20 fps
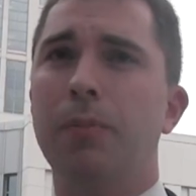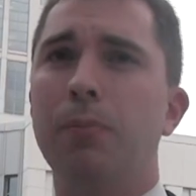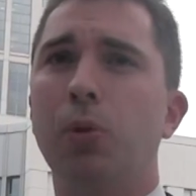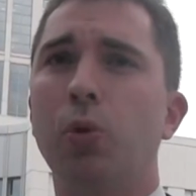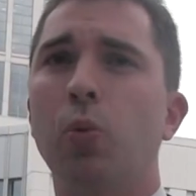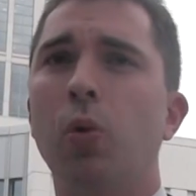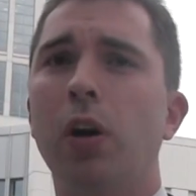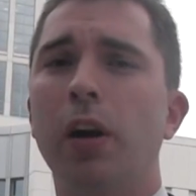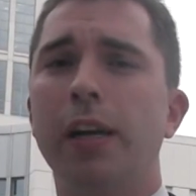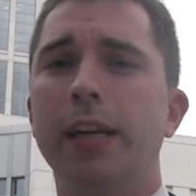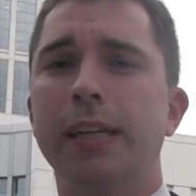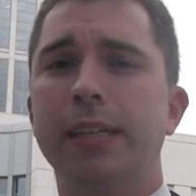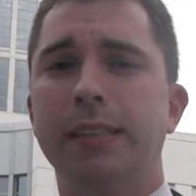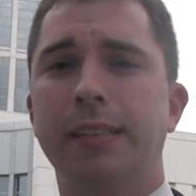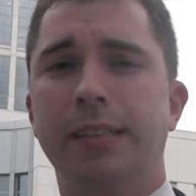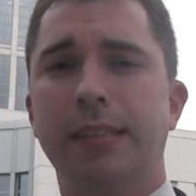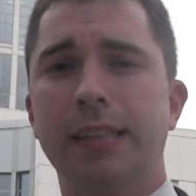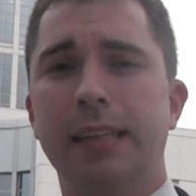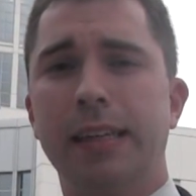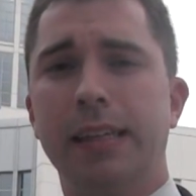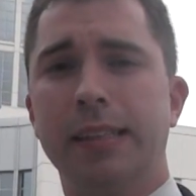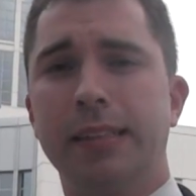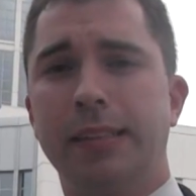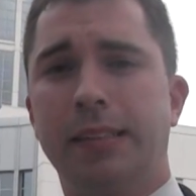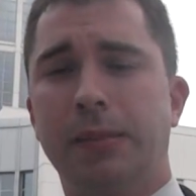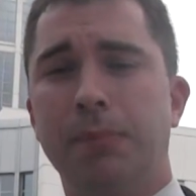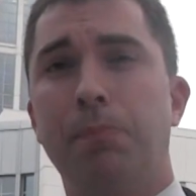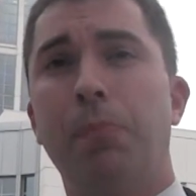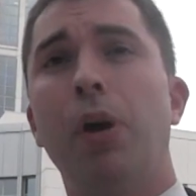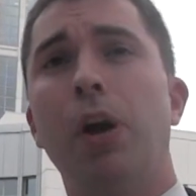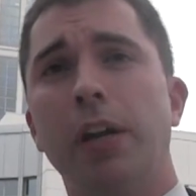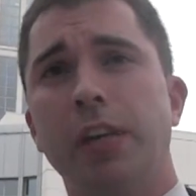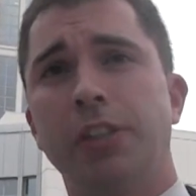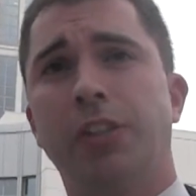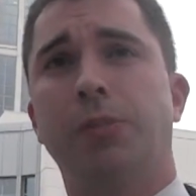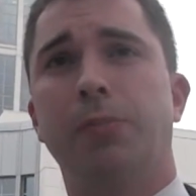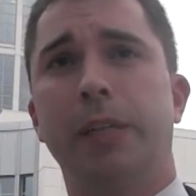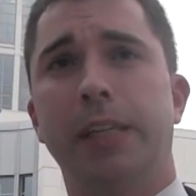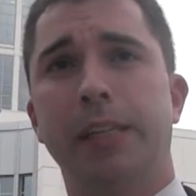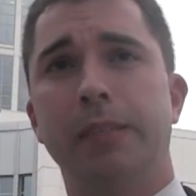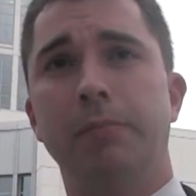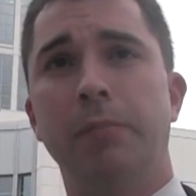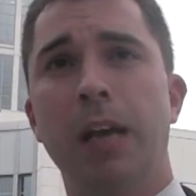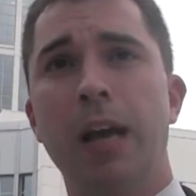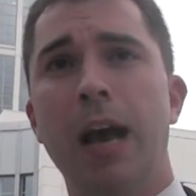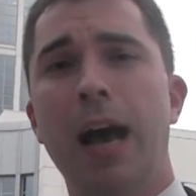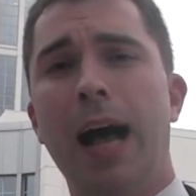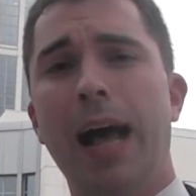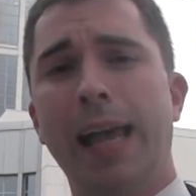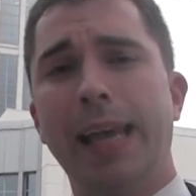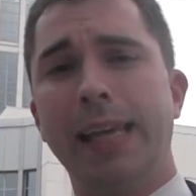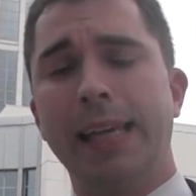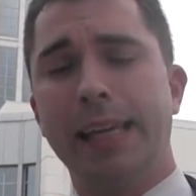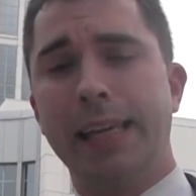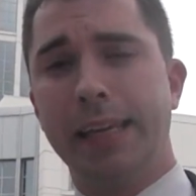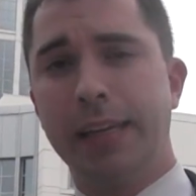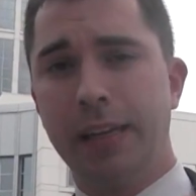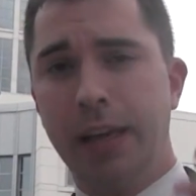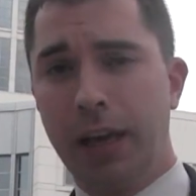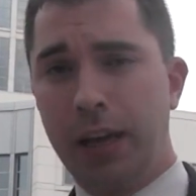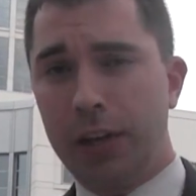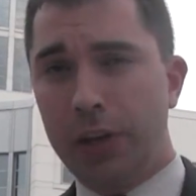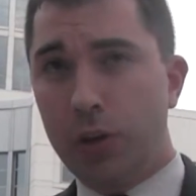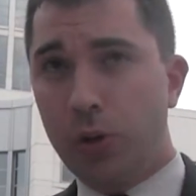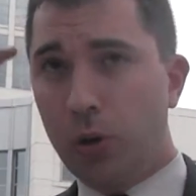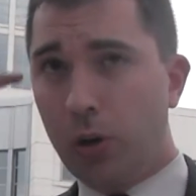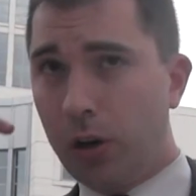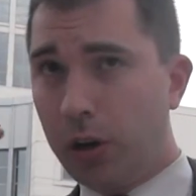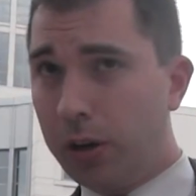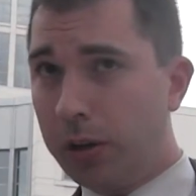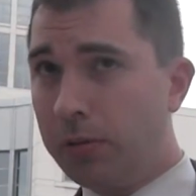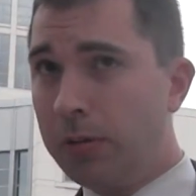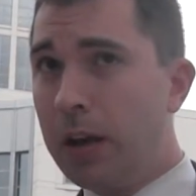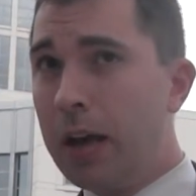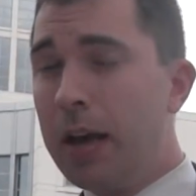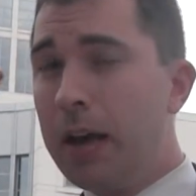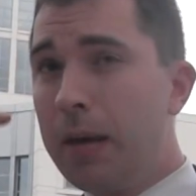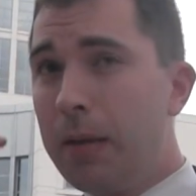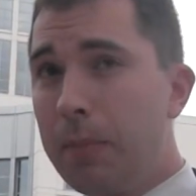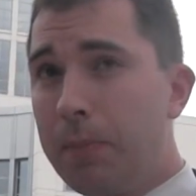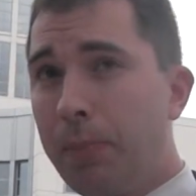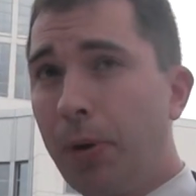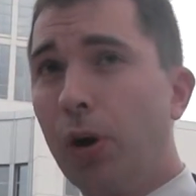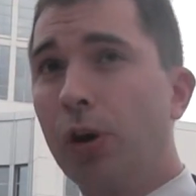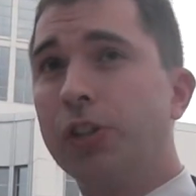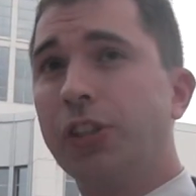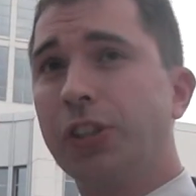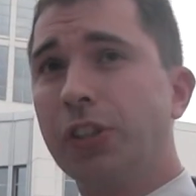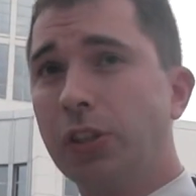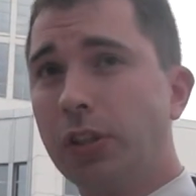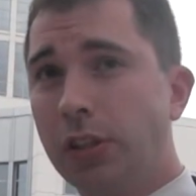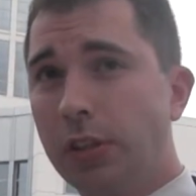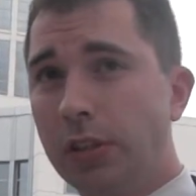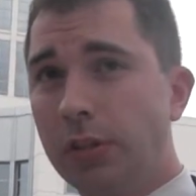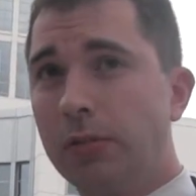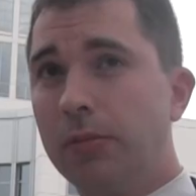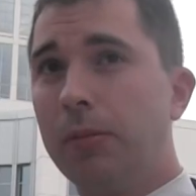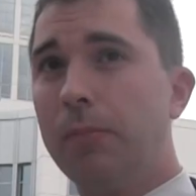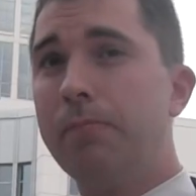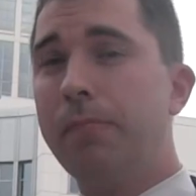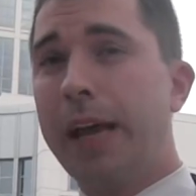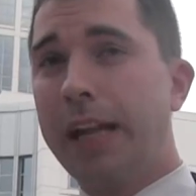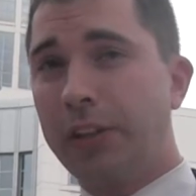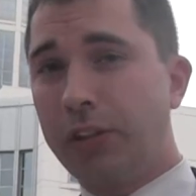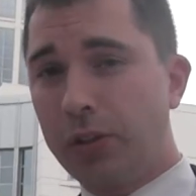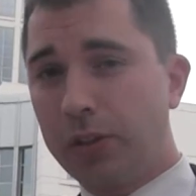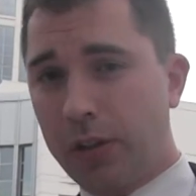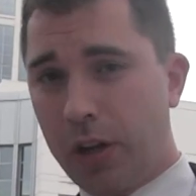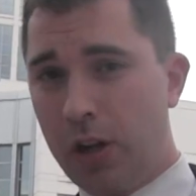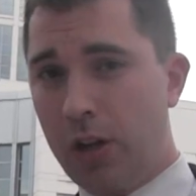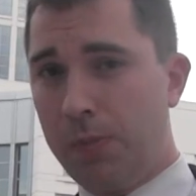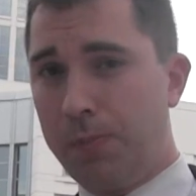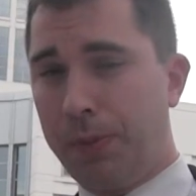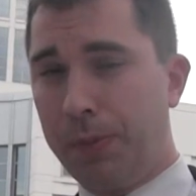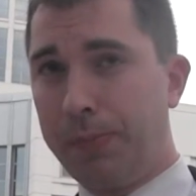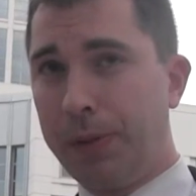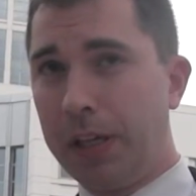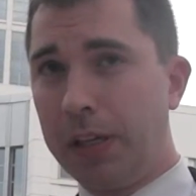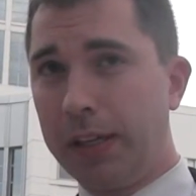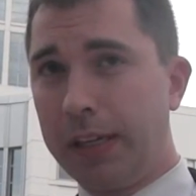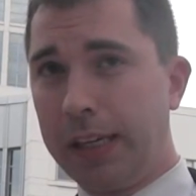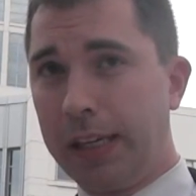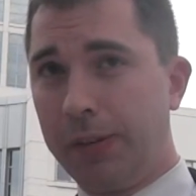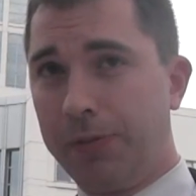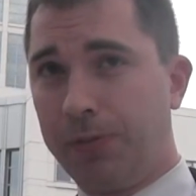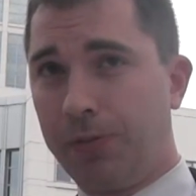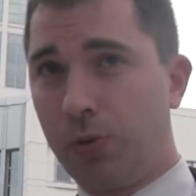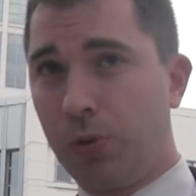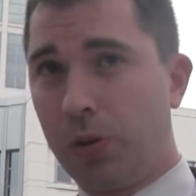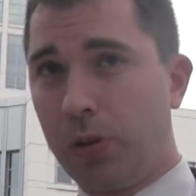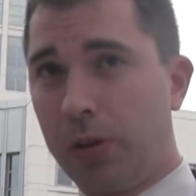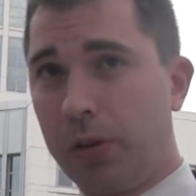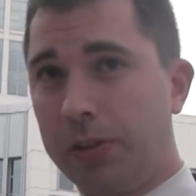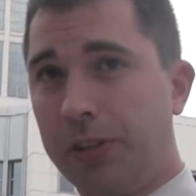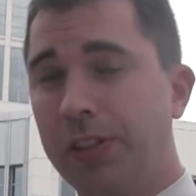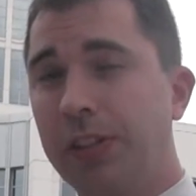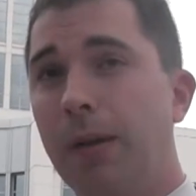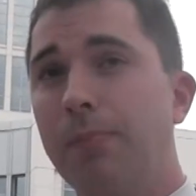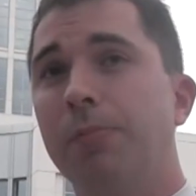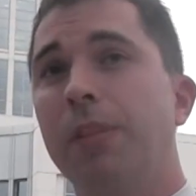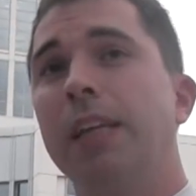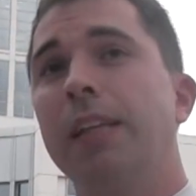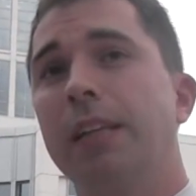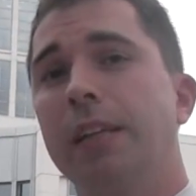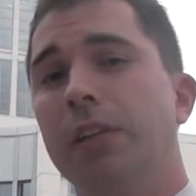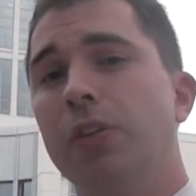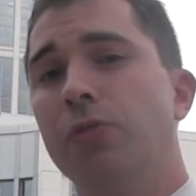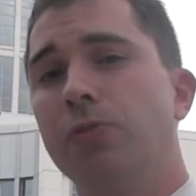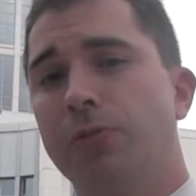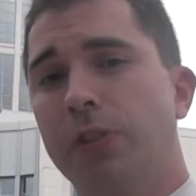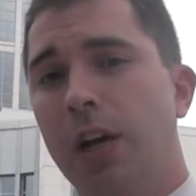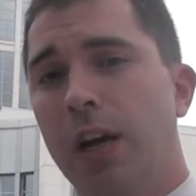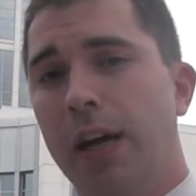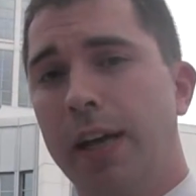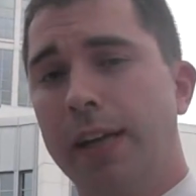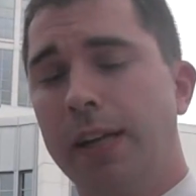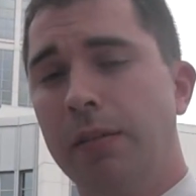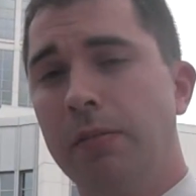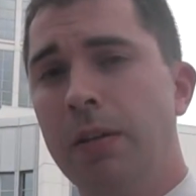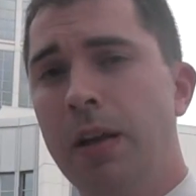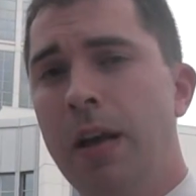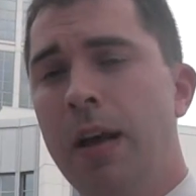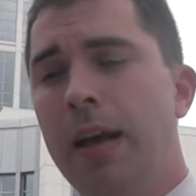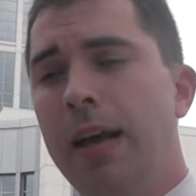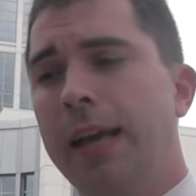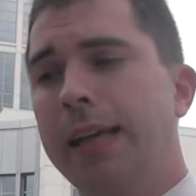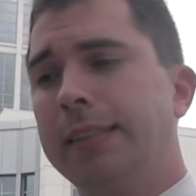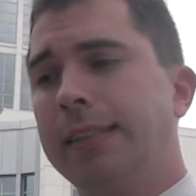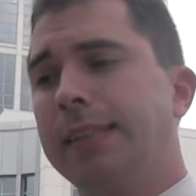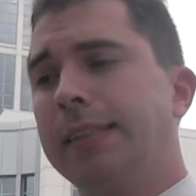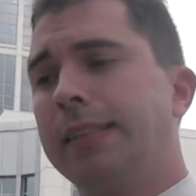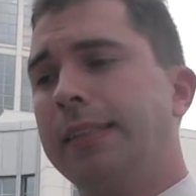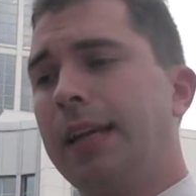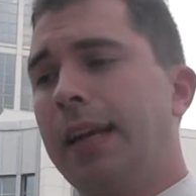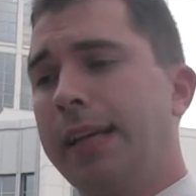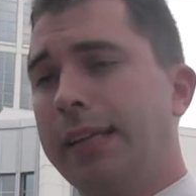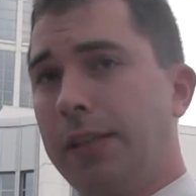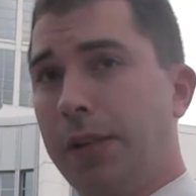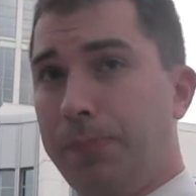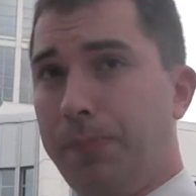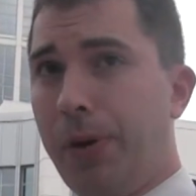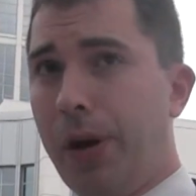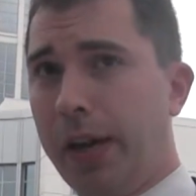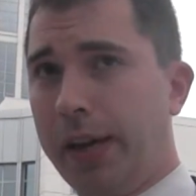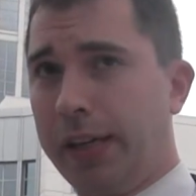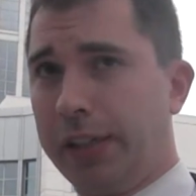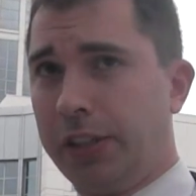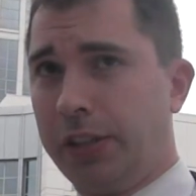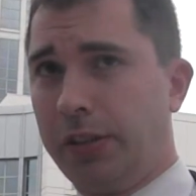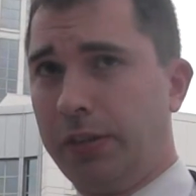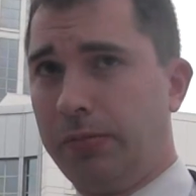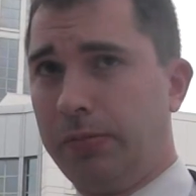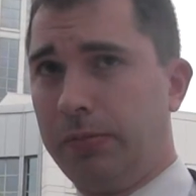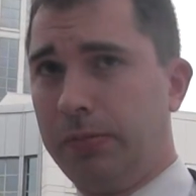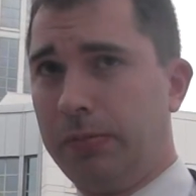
Number one is punishment, i.e. your personal mental culpability for something that you've done. It's designed to punish.